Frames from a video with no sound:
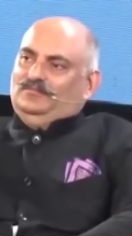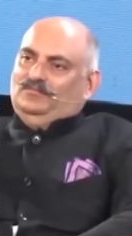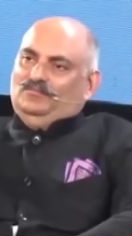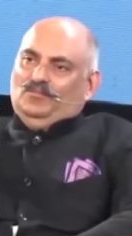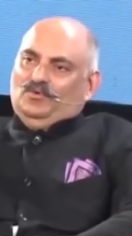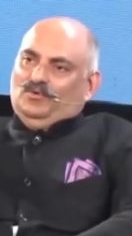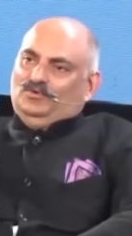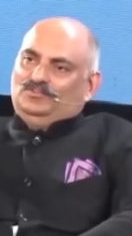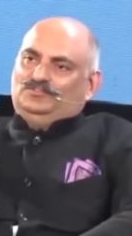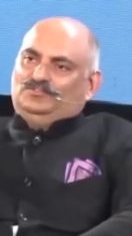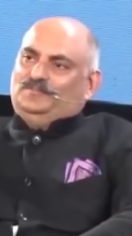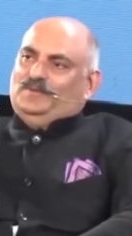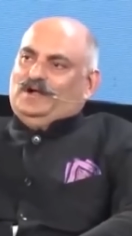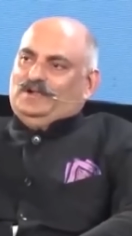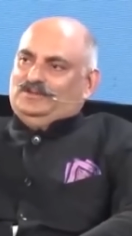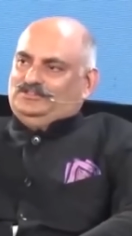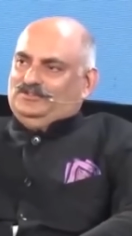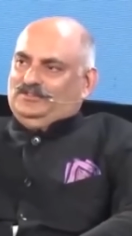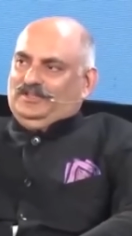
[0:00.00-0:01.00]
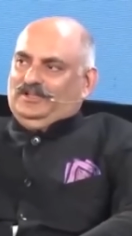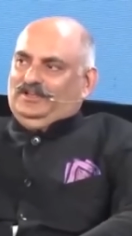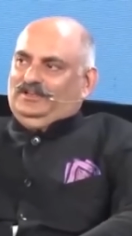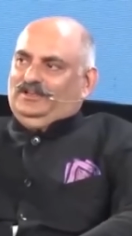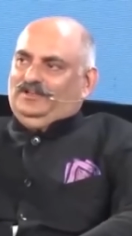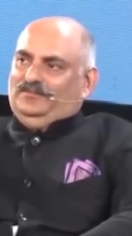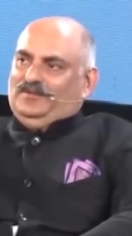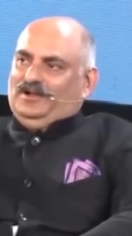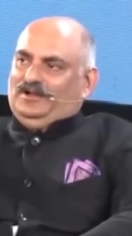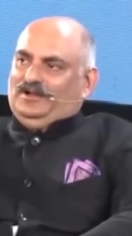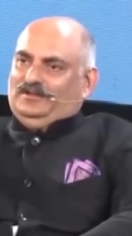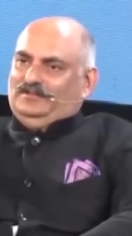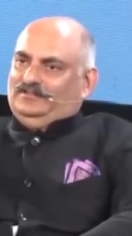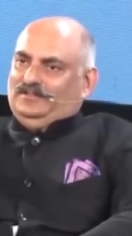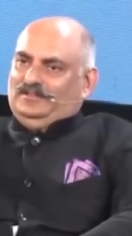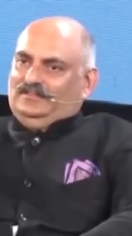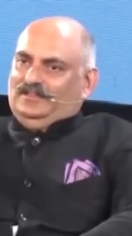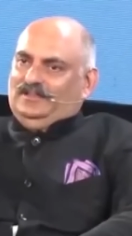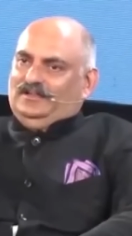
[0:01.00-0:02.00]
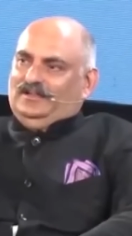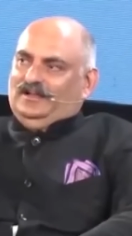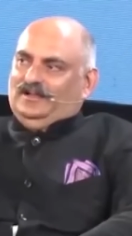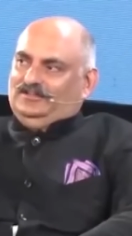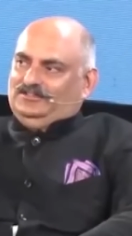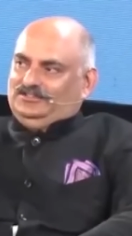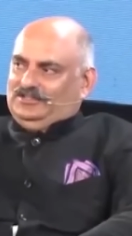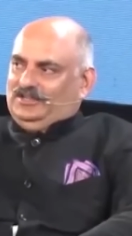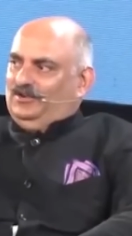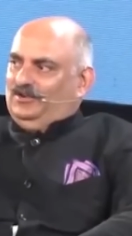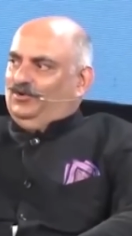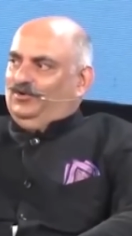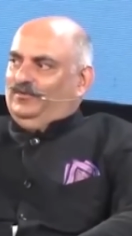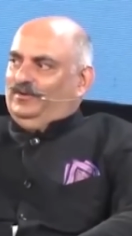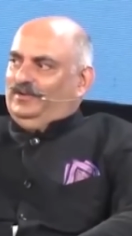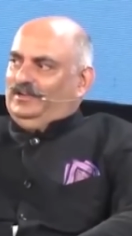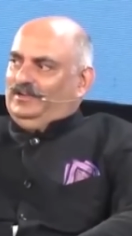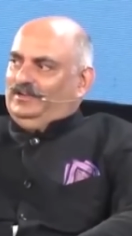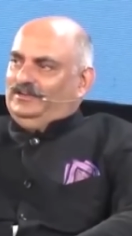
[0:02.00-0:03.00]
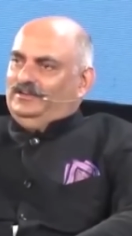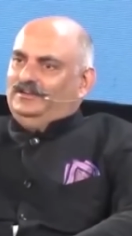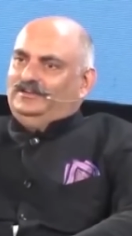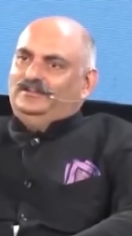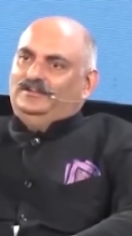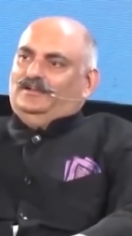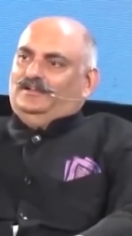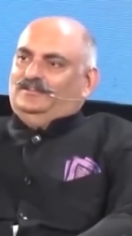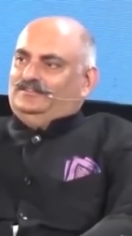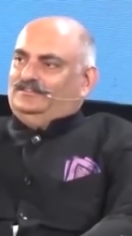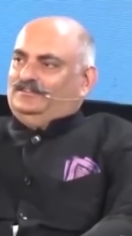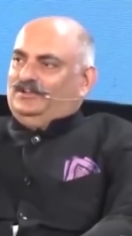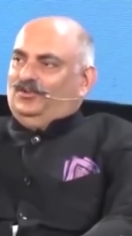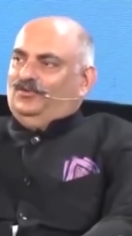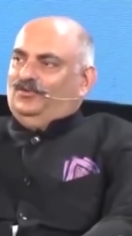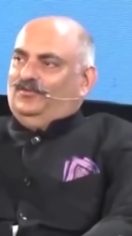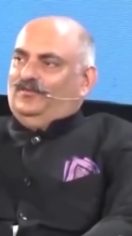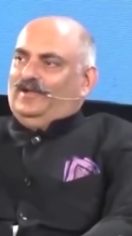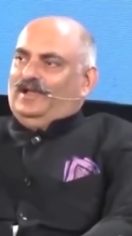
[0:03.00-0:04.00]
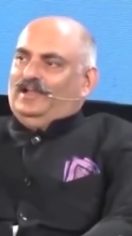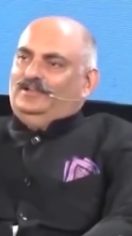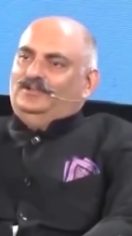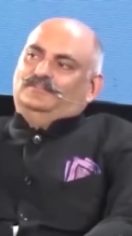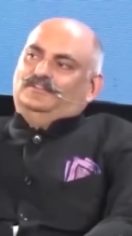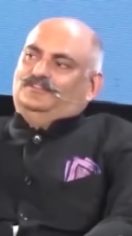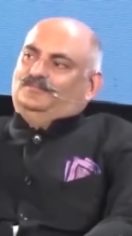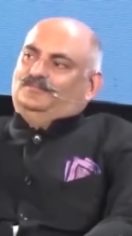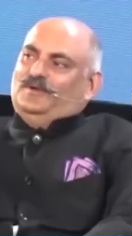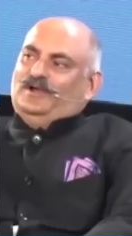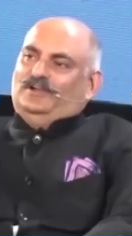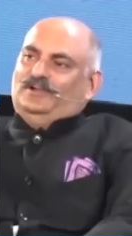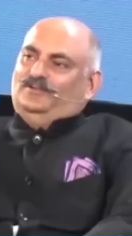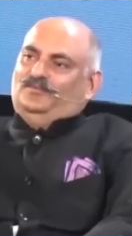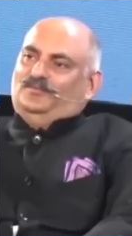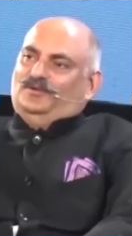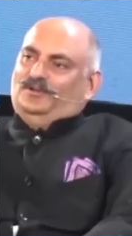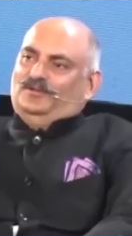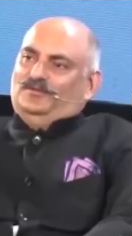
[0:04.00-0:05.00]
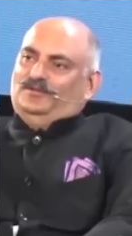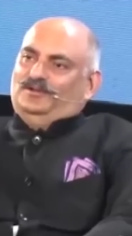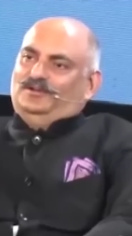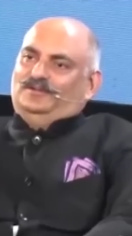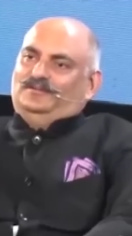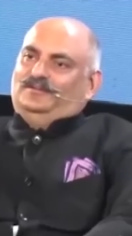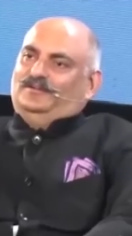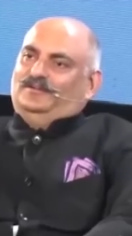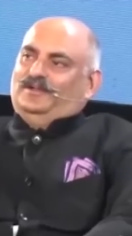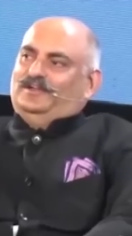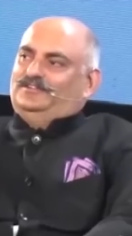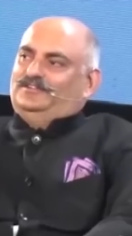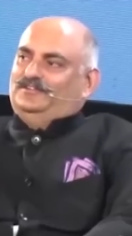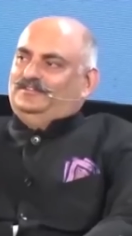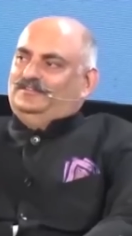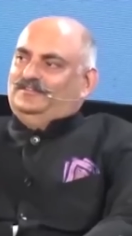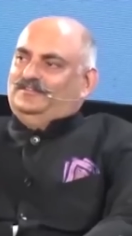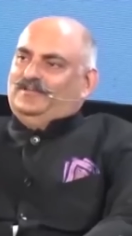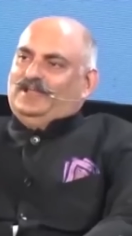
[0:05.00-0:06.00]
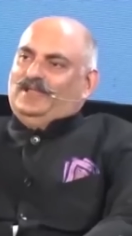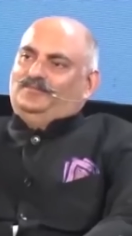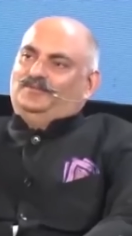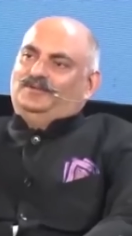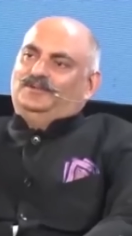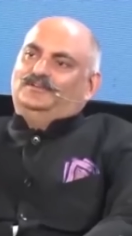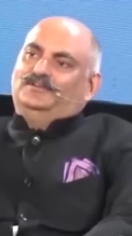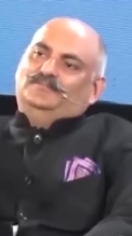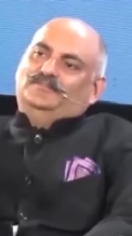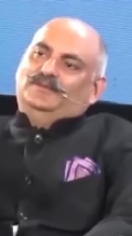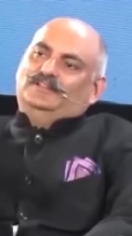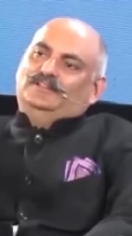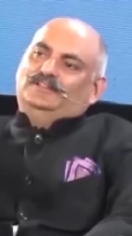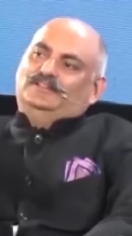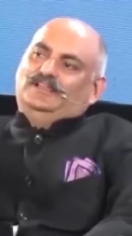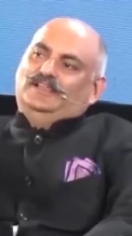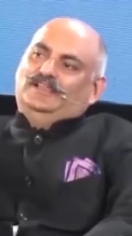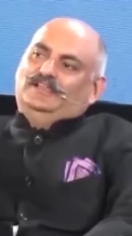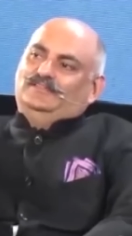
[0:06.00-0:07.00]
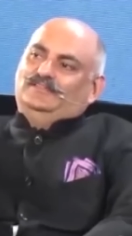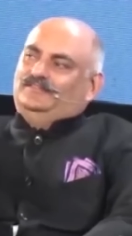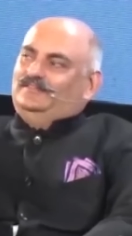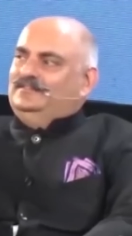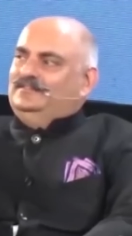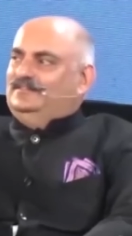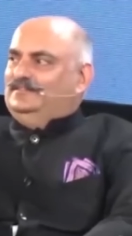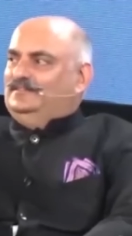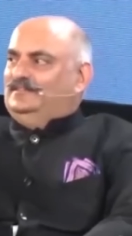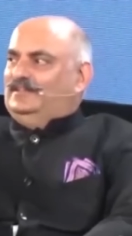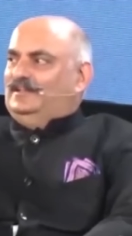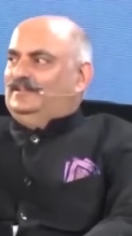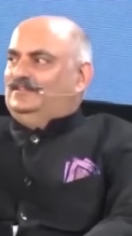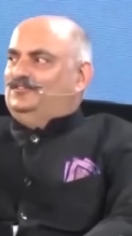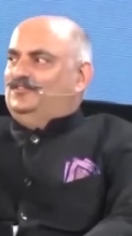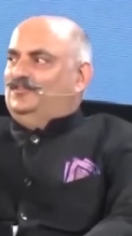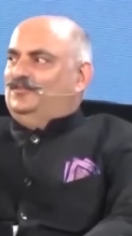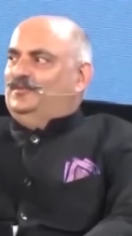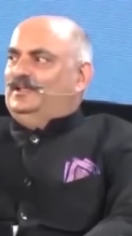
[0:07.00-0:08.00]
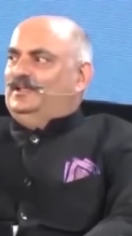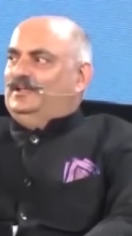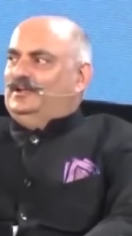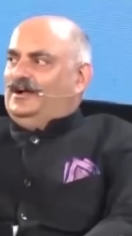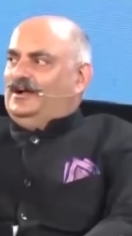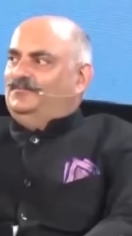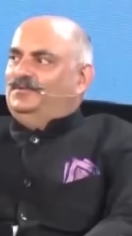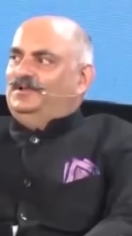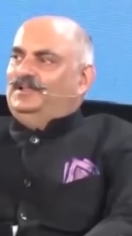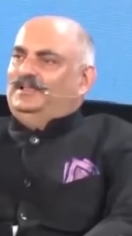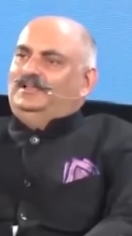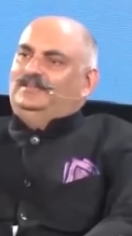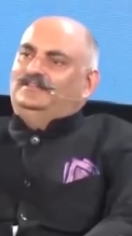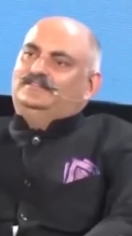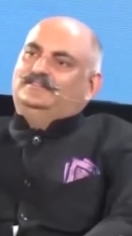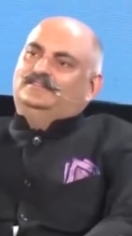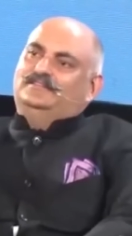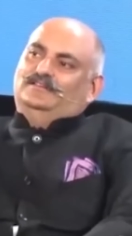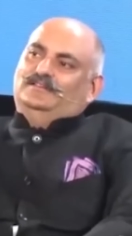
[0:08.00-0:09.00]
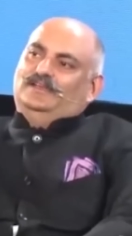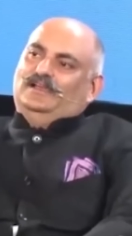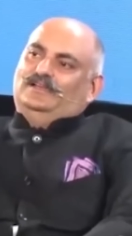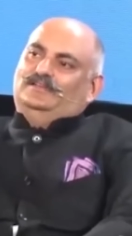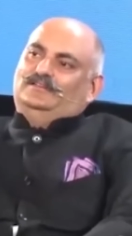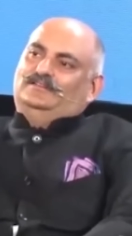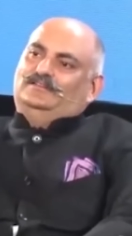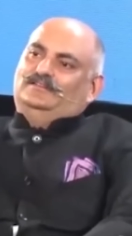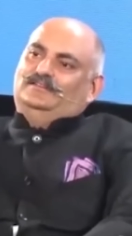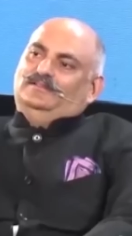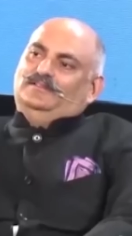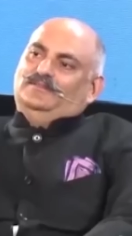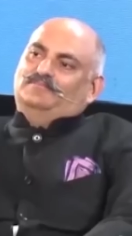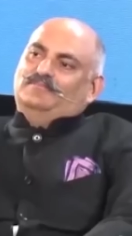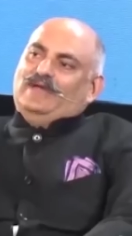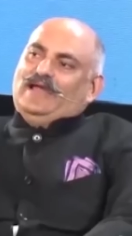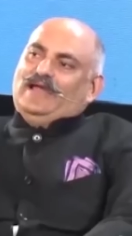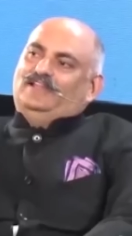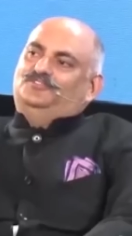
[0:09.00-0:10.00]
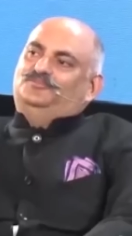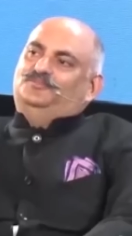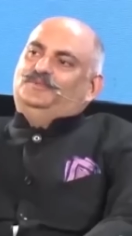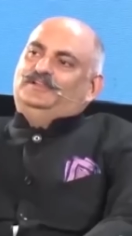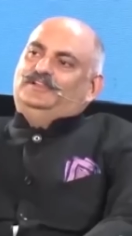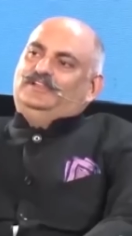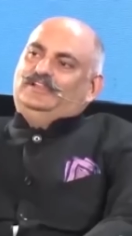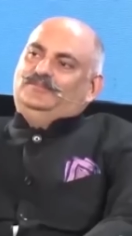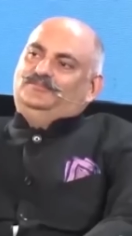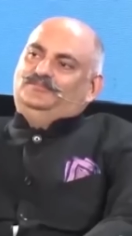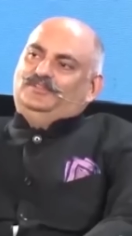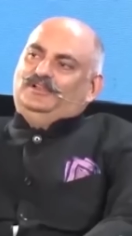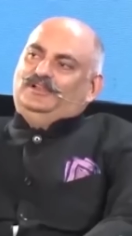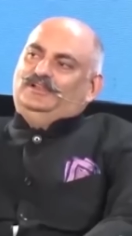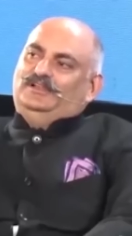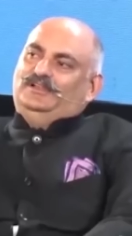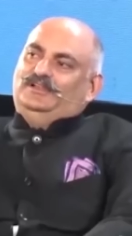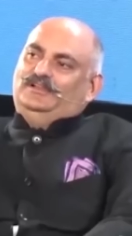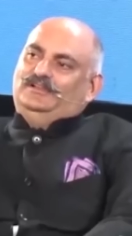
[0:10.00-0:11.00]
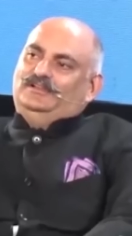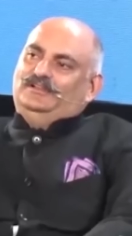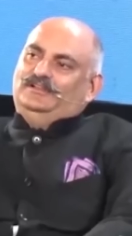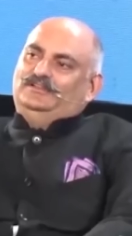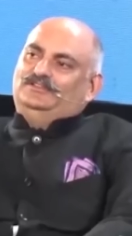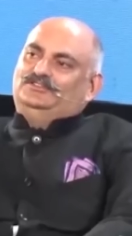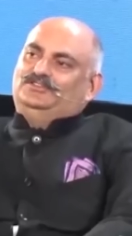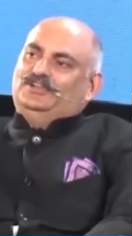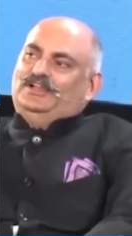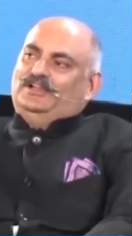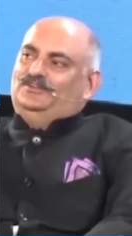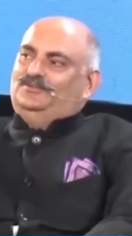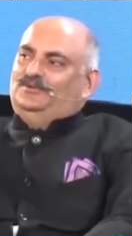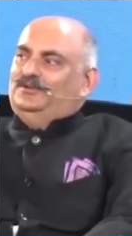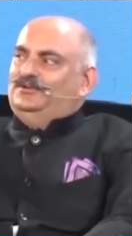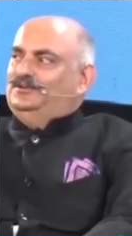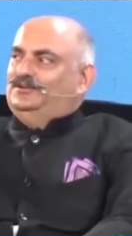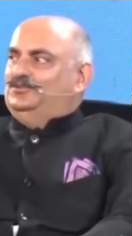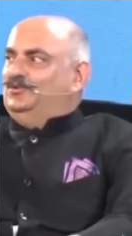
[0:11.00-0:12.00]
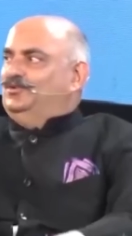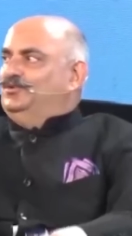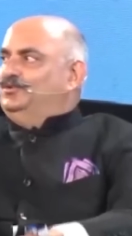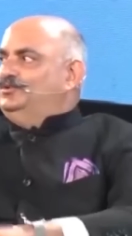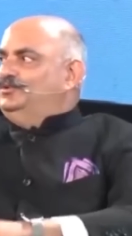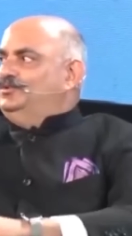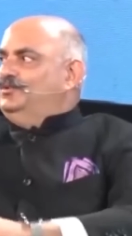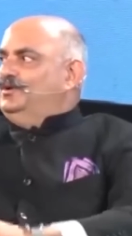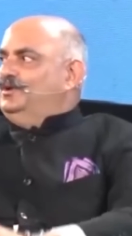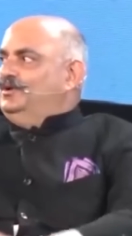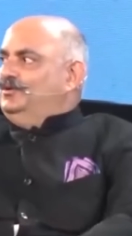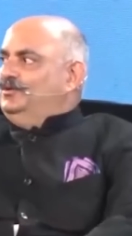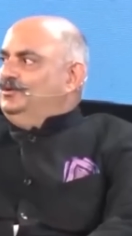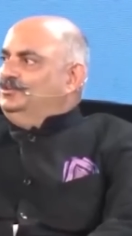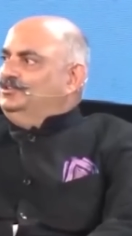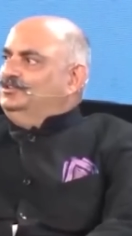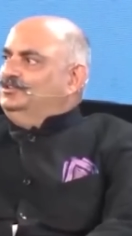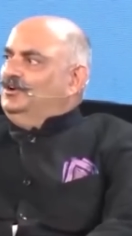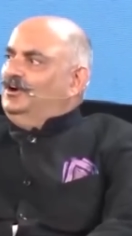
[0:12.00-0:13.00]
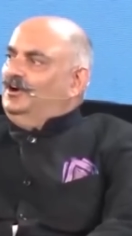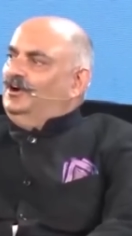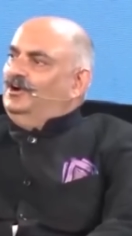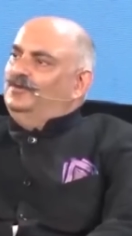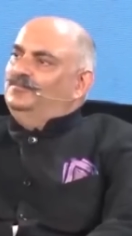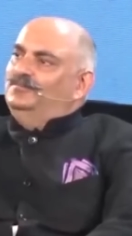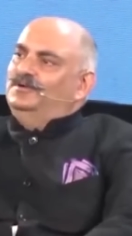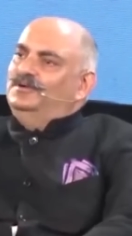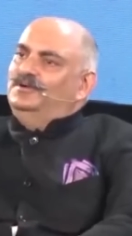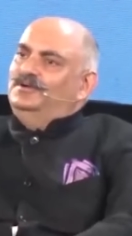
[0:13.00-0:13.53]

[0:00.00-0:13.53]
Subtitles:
Most parts of the Indian markets, I think, are still overheated and still overvalued in spite of whatever corrections have happened. But the thing is, there are so many companies that the management teams in India in general don't do a good job